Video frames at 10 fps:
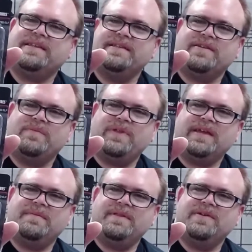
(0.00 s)
so I'm
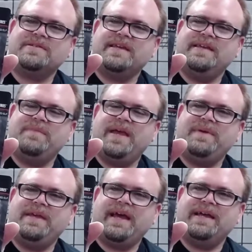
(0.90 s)
thinking it looks like he
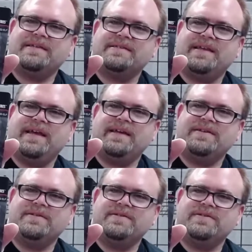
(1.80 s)
maybe has, like,
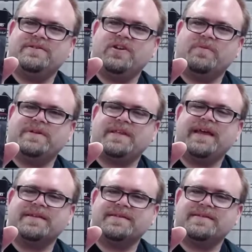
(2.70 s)

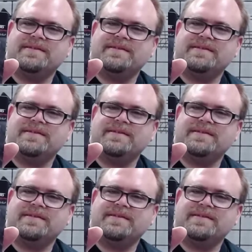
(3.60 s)
dermatitis.